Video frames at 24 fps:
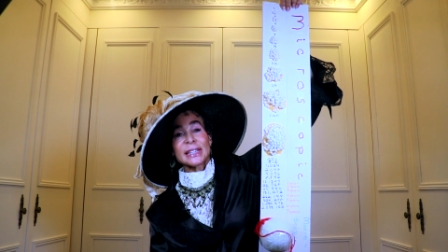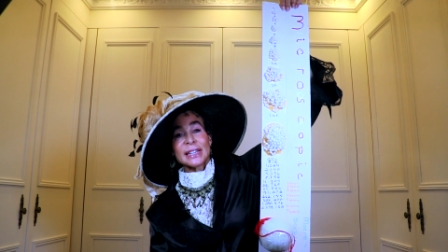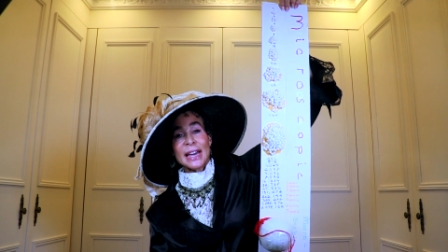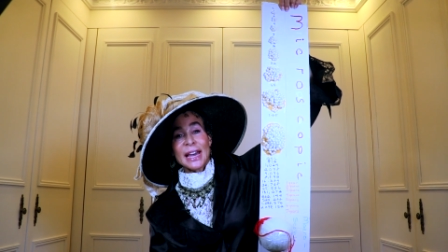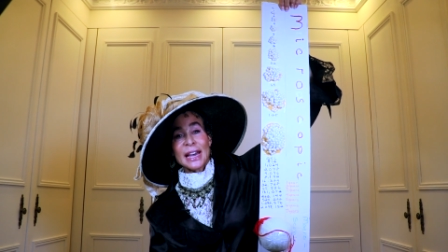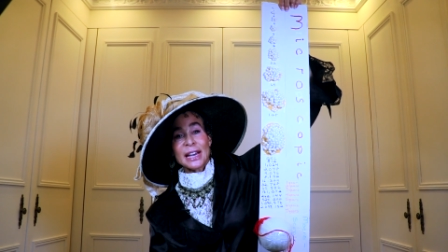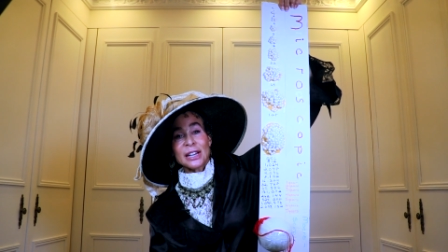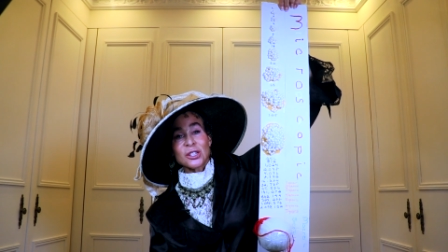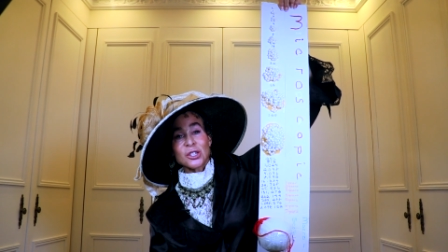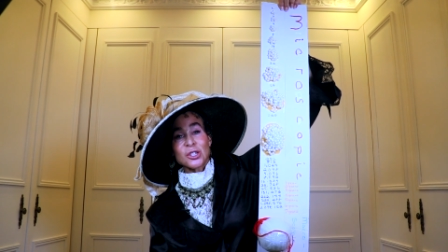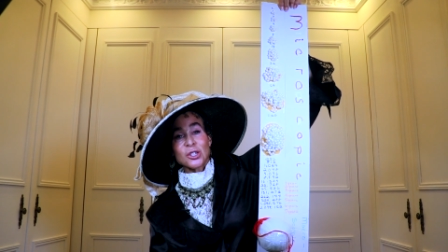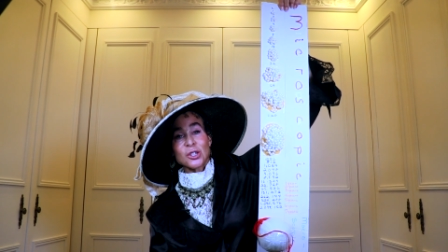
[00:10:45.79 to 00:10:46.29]

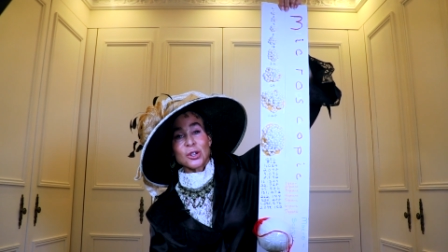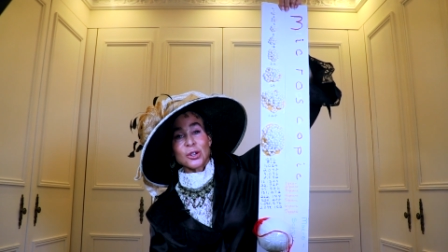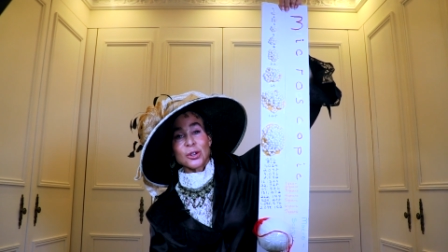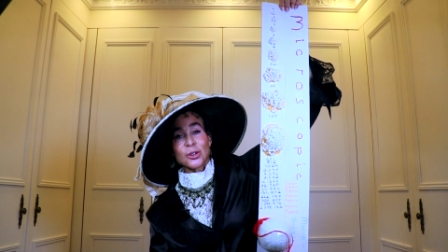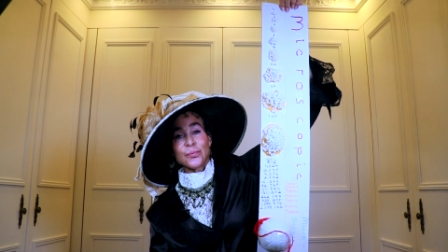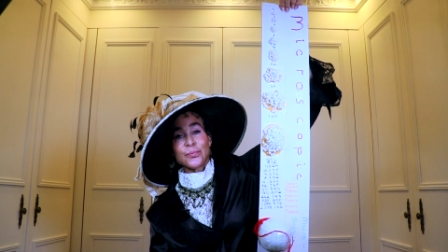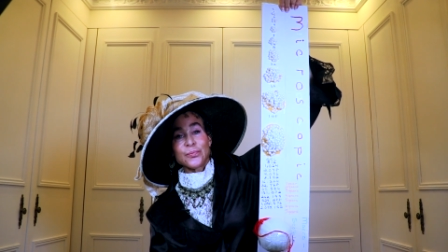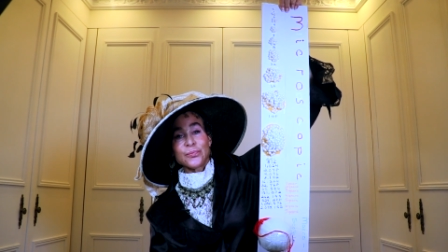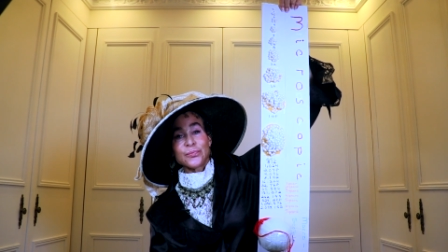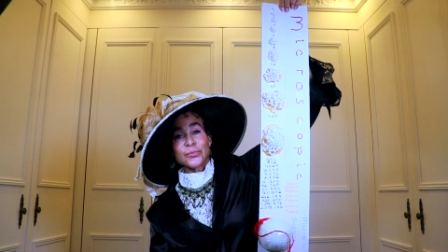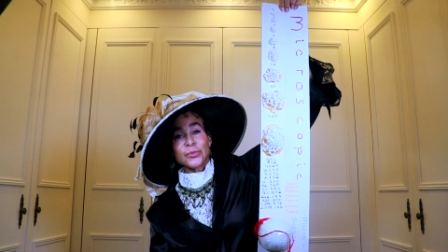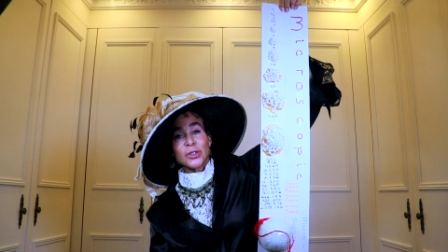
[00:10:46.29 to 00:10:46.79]
cancer.
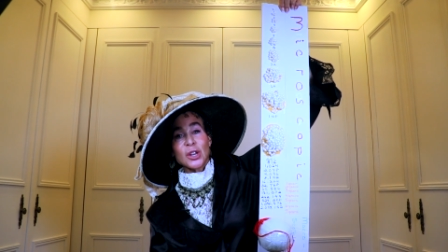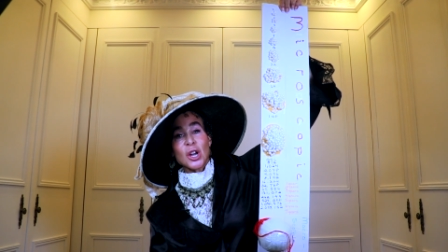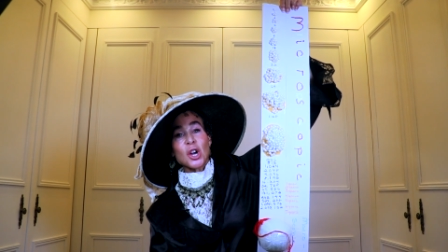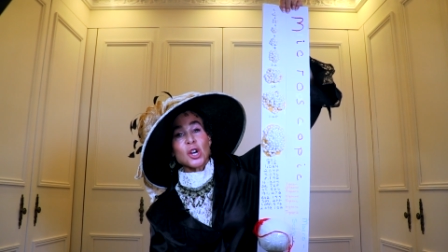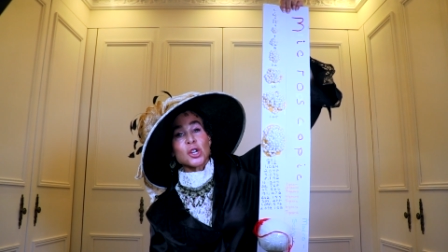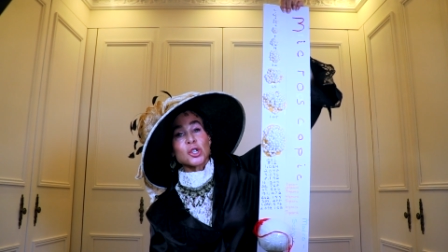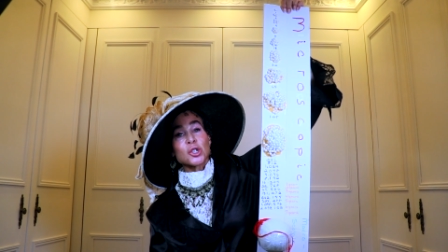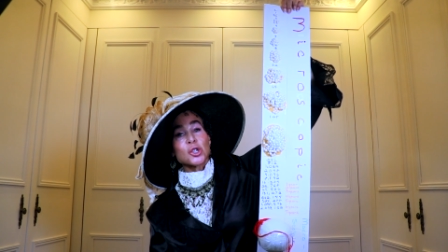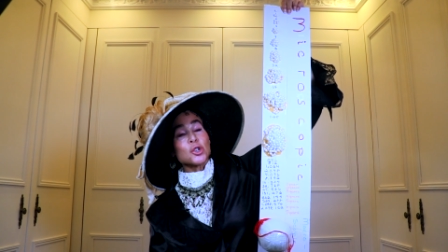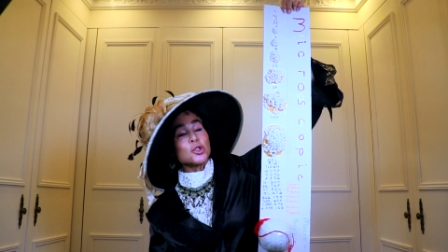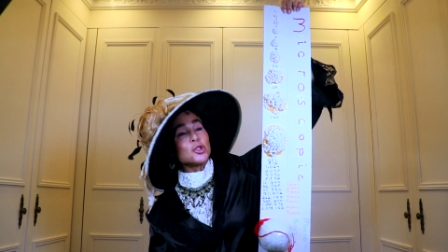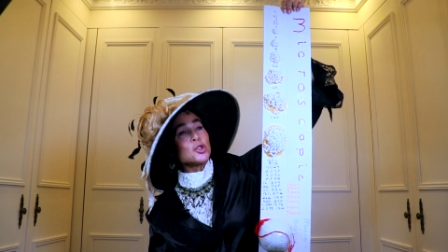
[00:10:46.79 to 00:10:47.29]

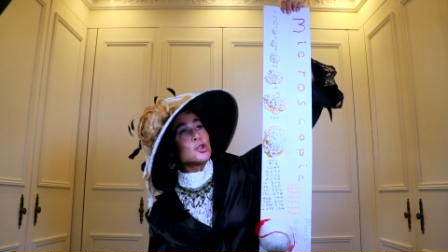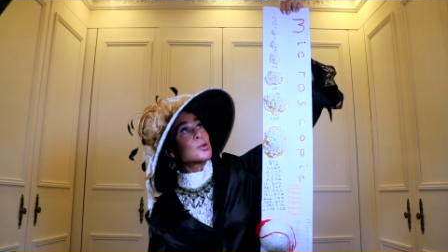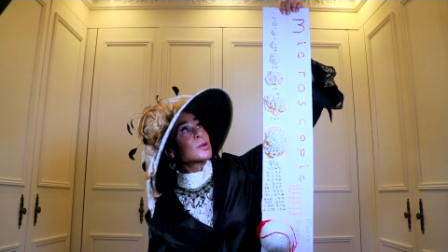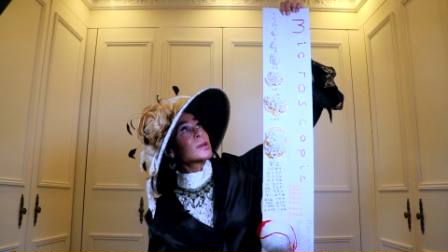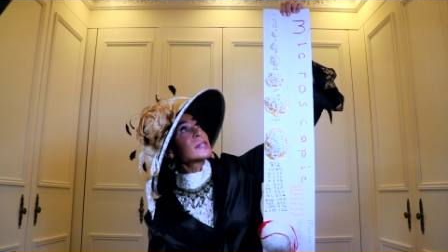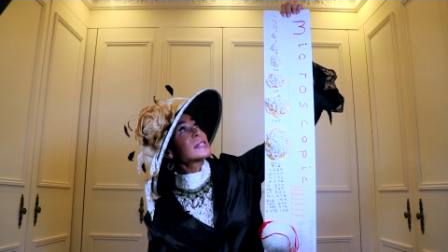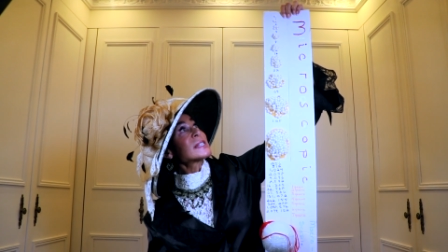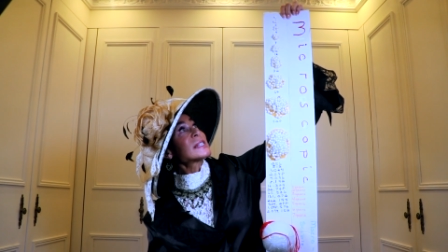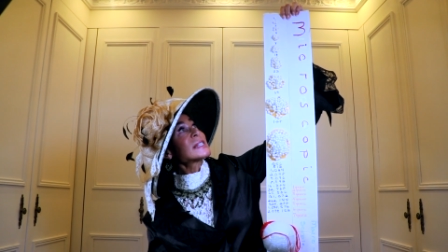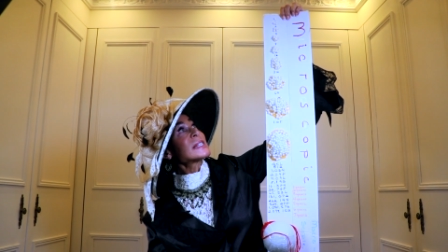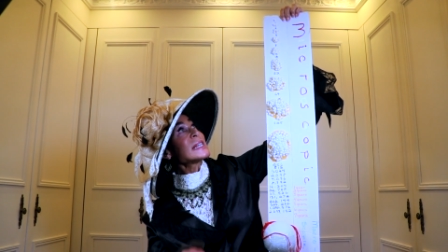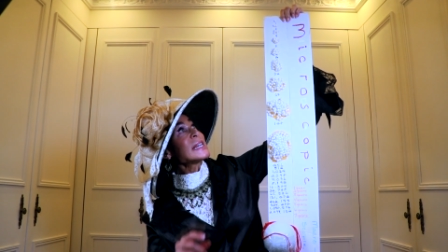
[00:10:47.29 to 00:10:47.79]
So you
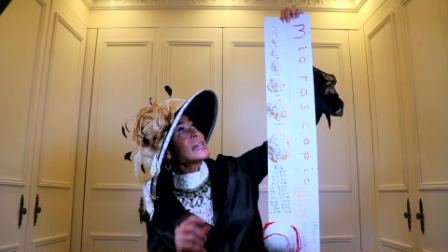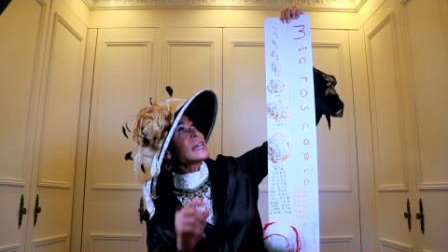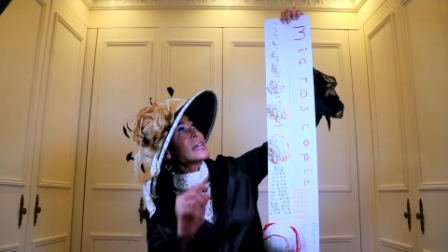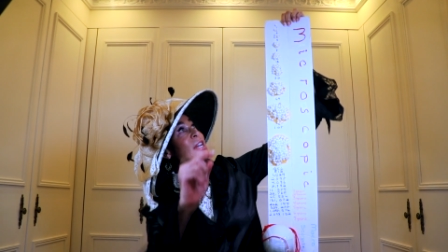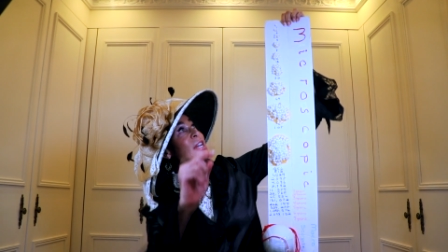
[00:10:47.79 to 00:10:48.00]
can see